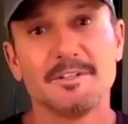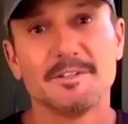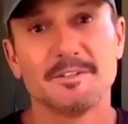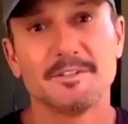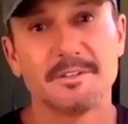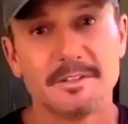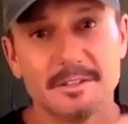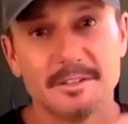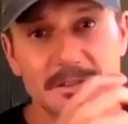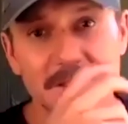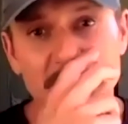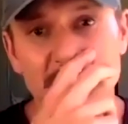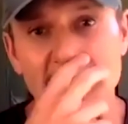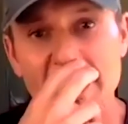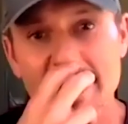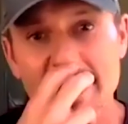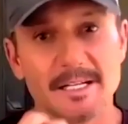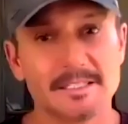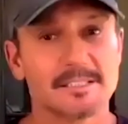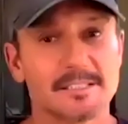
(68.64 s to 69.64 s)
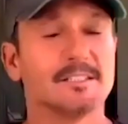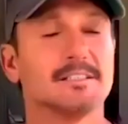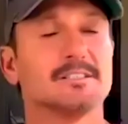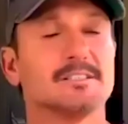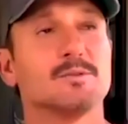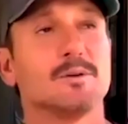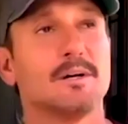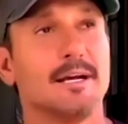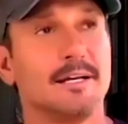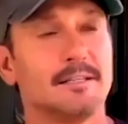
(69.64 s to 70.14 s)
you're going to do next. And
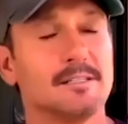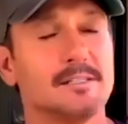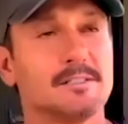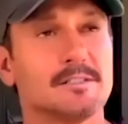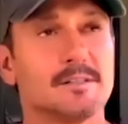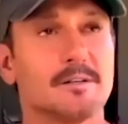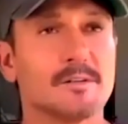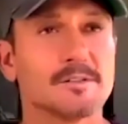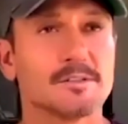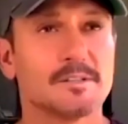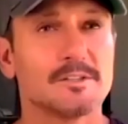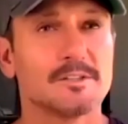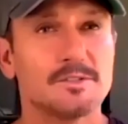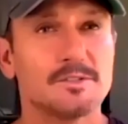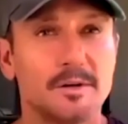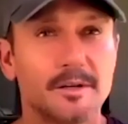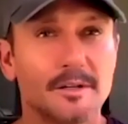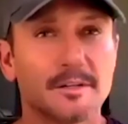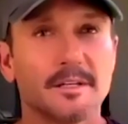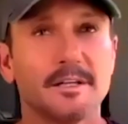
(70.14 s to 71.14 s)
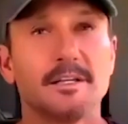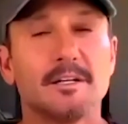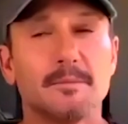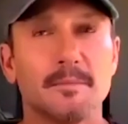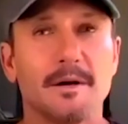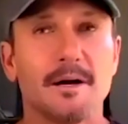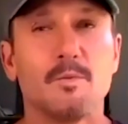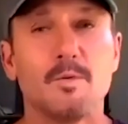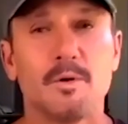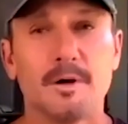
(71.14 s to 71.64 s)
so I had these songs, and I started thinking
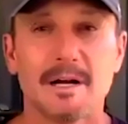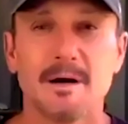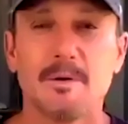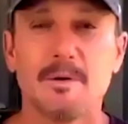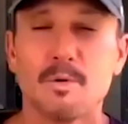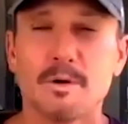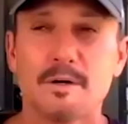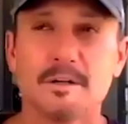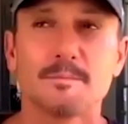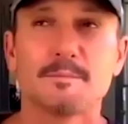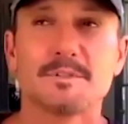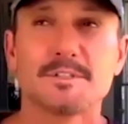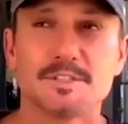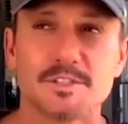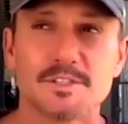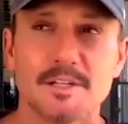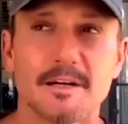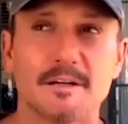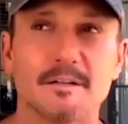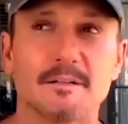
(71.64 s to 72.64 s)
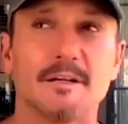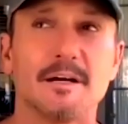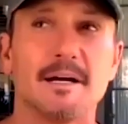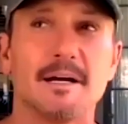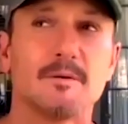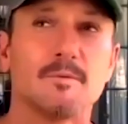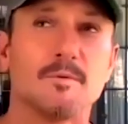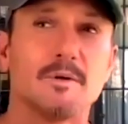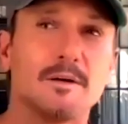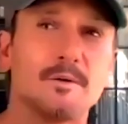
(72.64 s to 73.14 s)
about what I wanted them to sound
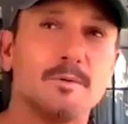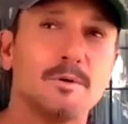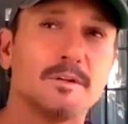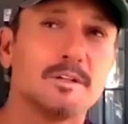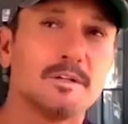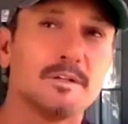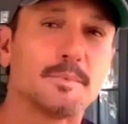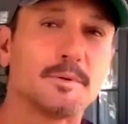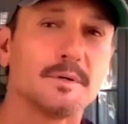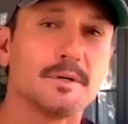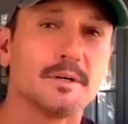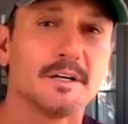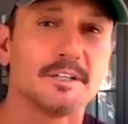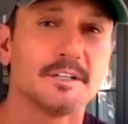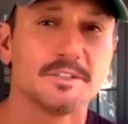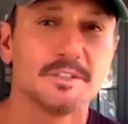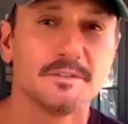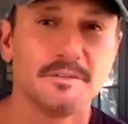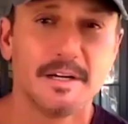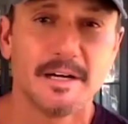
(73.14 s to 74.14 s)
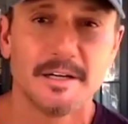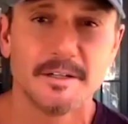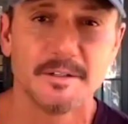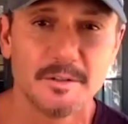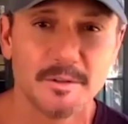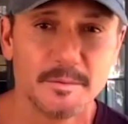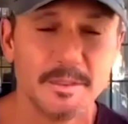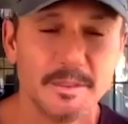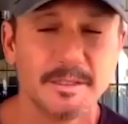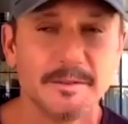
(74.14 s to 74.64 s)
like, what I wanted the production
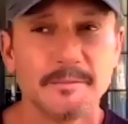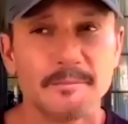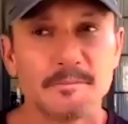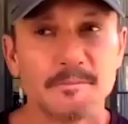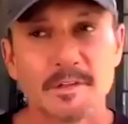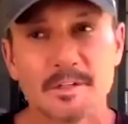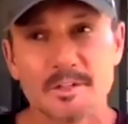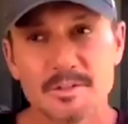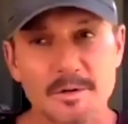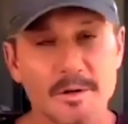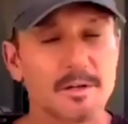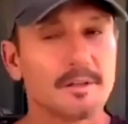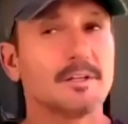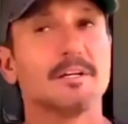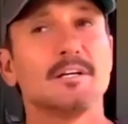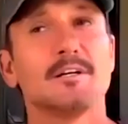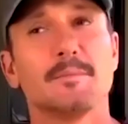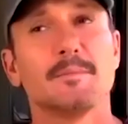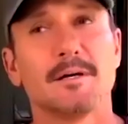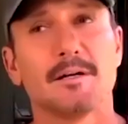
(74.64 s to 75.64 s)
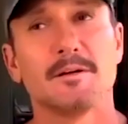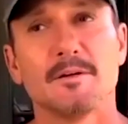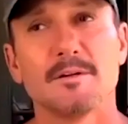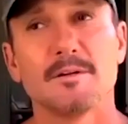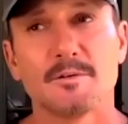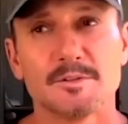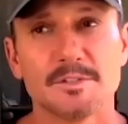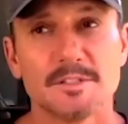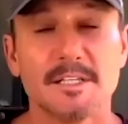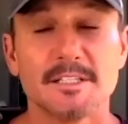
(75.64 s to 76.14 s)
value to be. Started thinking about all
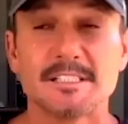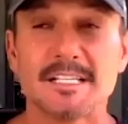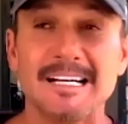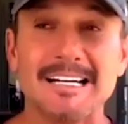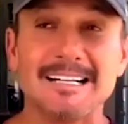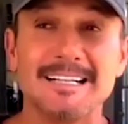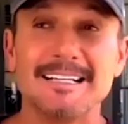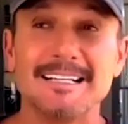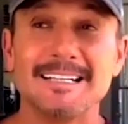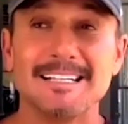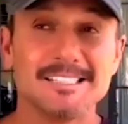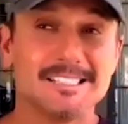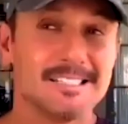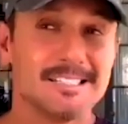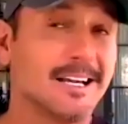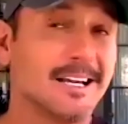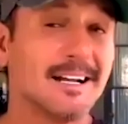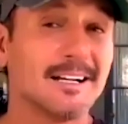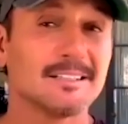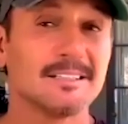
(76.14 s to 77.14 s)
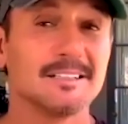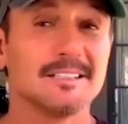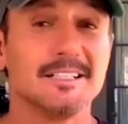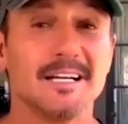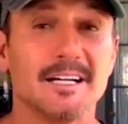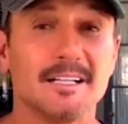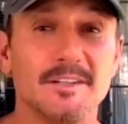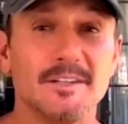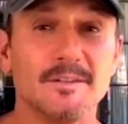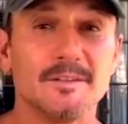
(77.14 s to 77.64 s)
those things. And
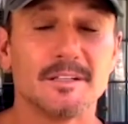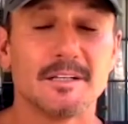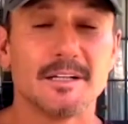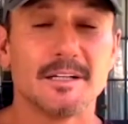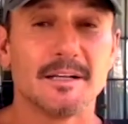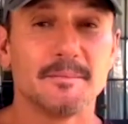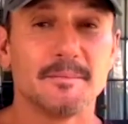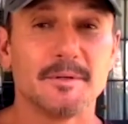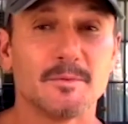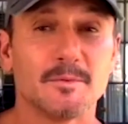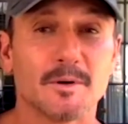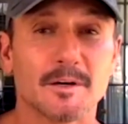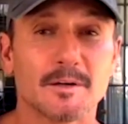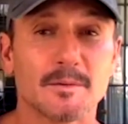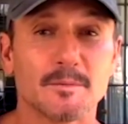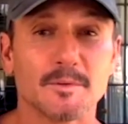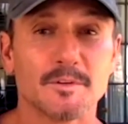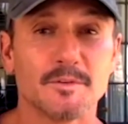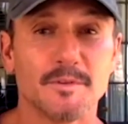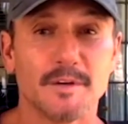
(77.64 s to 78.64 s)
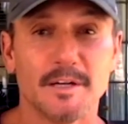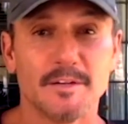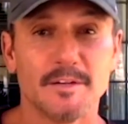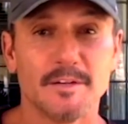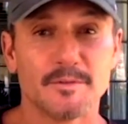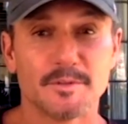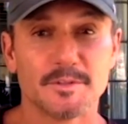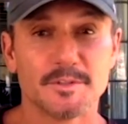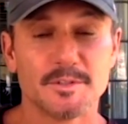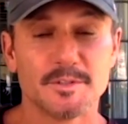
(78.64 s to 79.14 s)
secondly, I knew that I'd been working with Faith
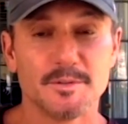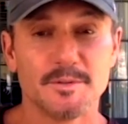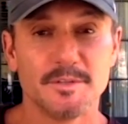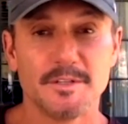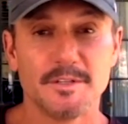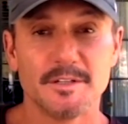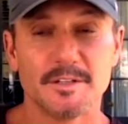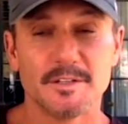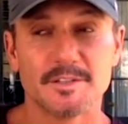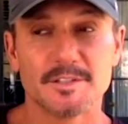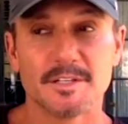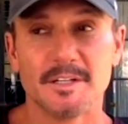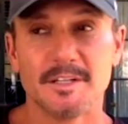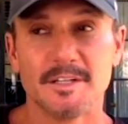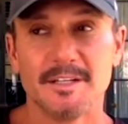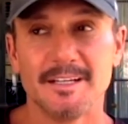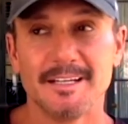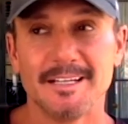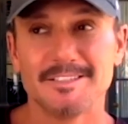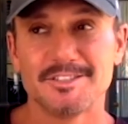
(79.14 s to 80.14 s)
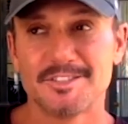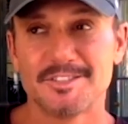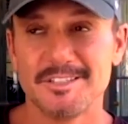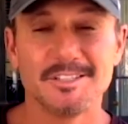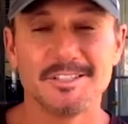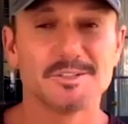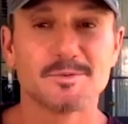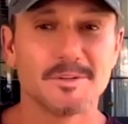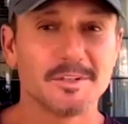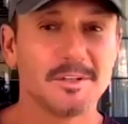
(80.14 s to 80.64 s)
for 2 years, and
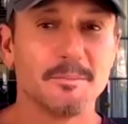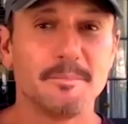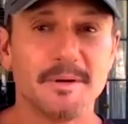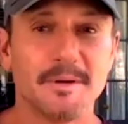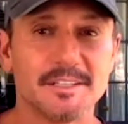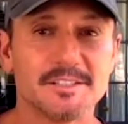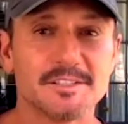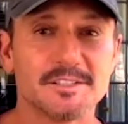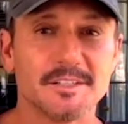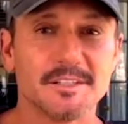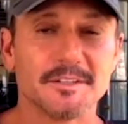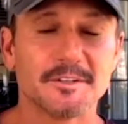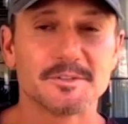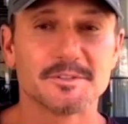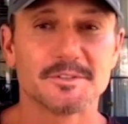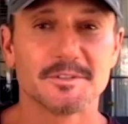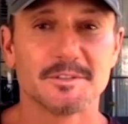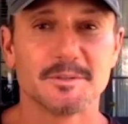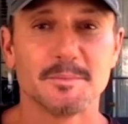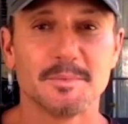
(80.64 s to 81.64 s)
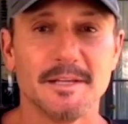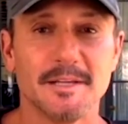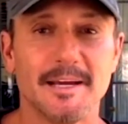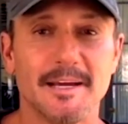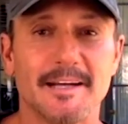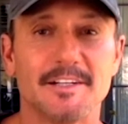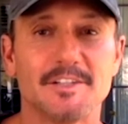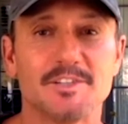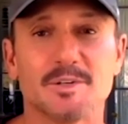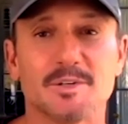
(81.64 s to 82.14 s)
she is one of the best singers on the
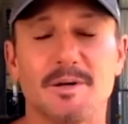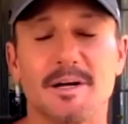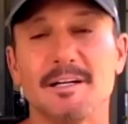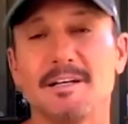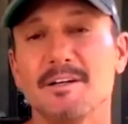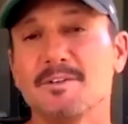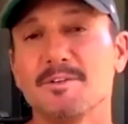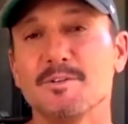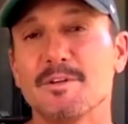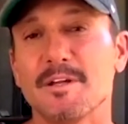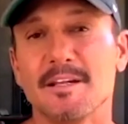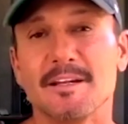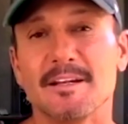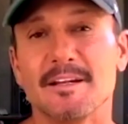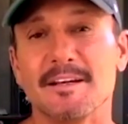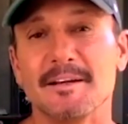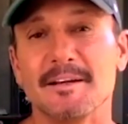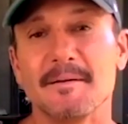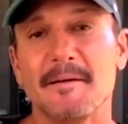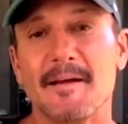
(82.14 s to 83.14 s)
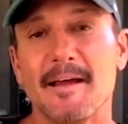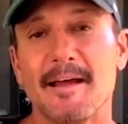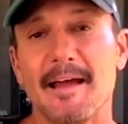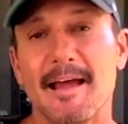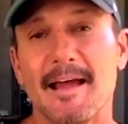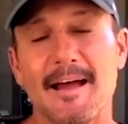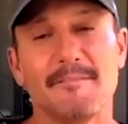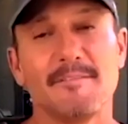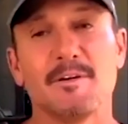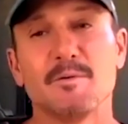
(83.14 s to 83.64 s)
planet. So I knew that,
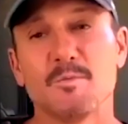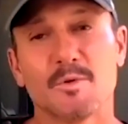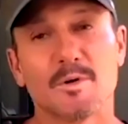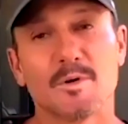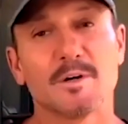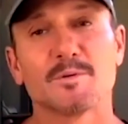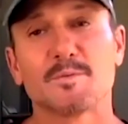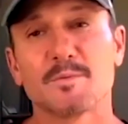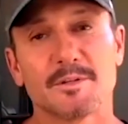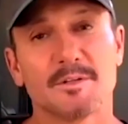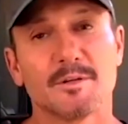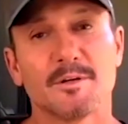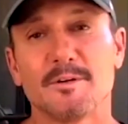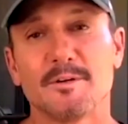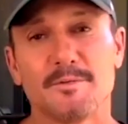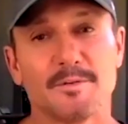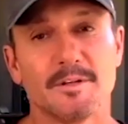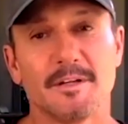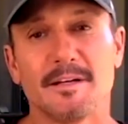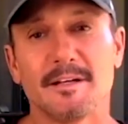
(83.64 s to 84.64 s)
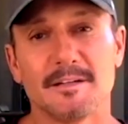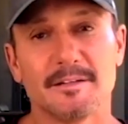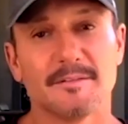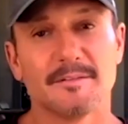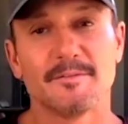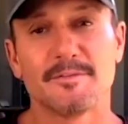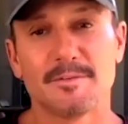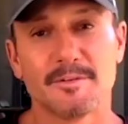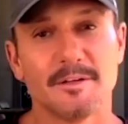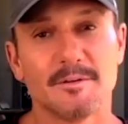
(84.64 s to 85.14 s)
having worked with her for
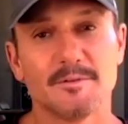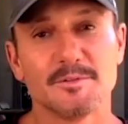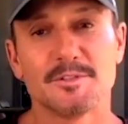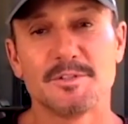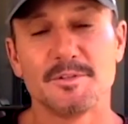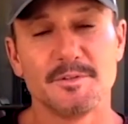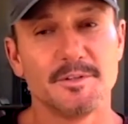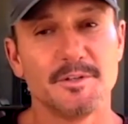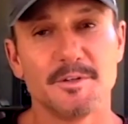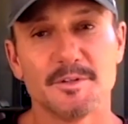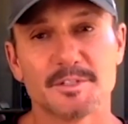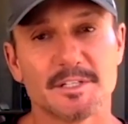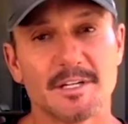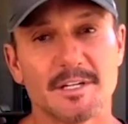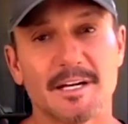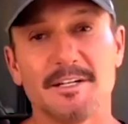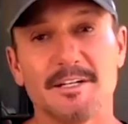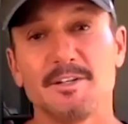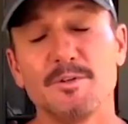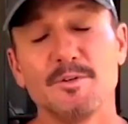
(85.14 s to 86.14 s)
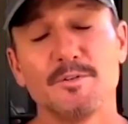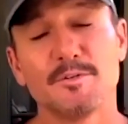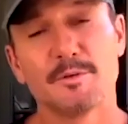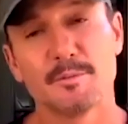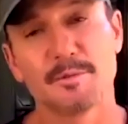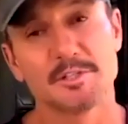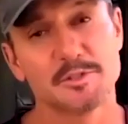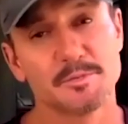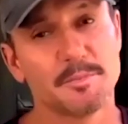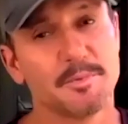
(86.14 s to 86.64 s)
those 2 years, and I knew
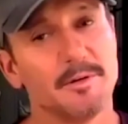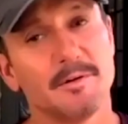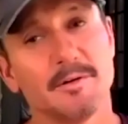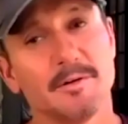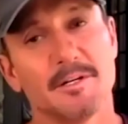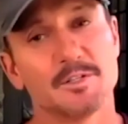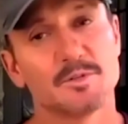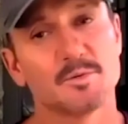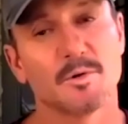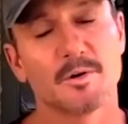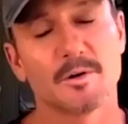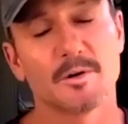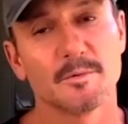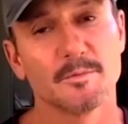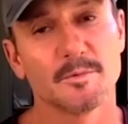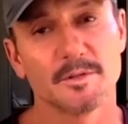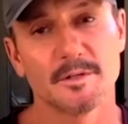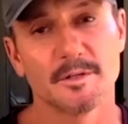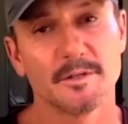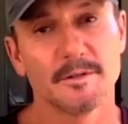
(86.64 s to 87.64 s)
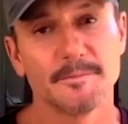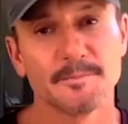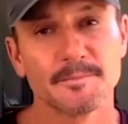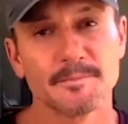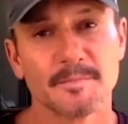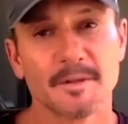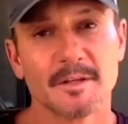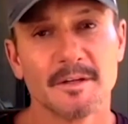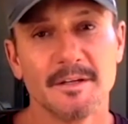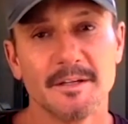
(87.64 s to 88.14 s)
from experience working with her,
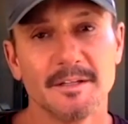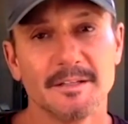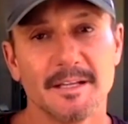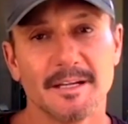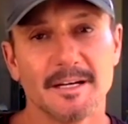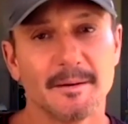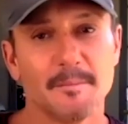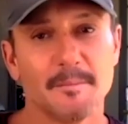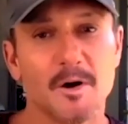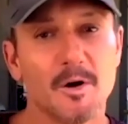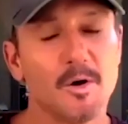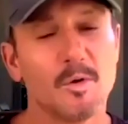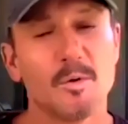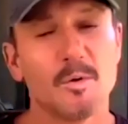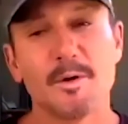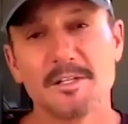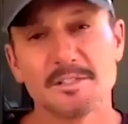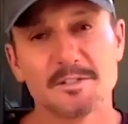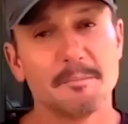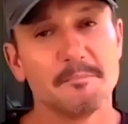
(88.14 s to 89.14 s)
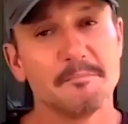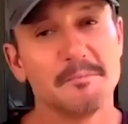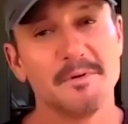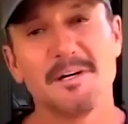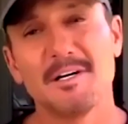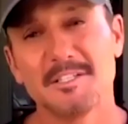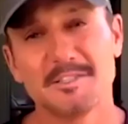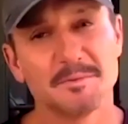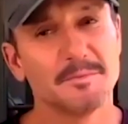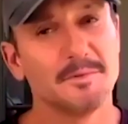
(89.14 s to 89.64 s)
that I'm always a
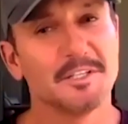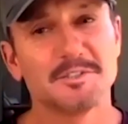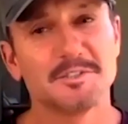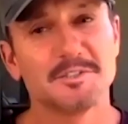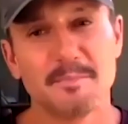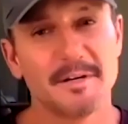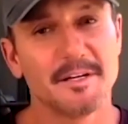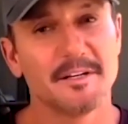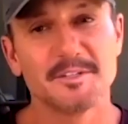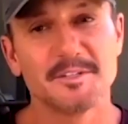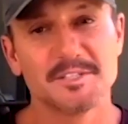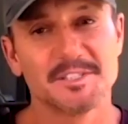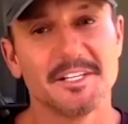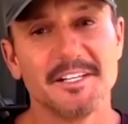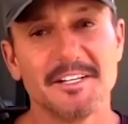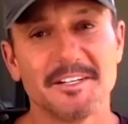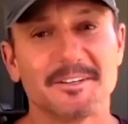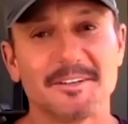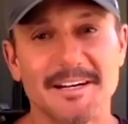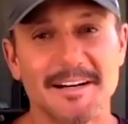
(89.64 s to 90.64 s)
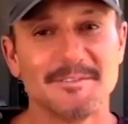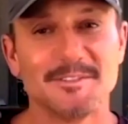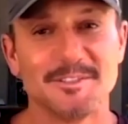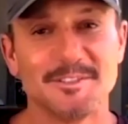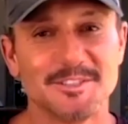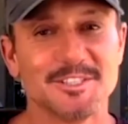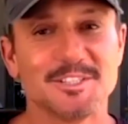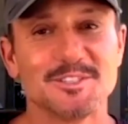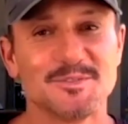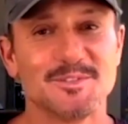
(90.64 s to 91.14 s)
much, much better singer after
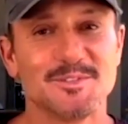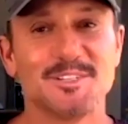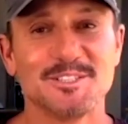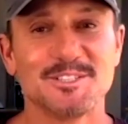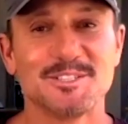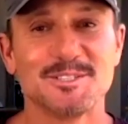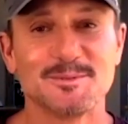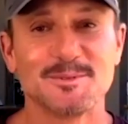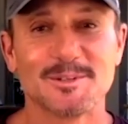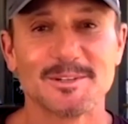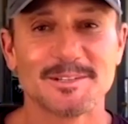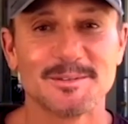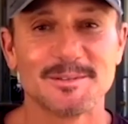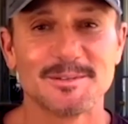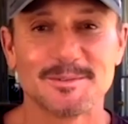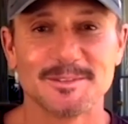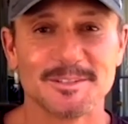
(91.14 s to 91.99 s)
just finishing working with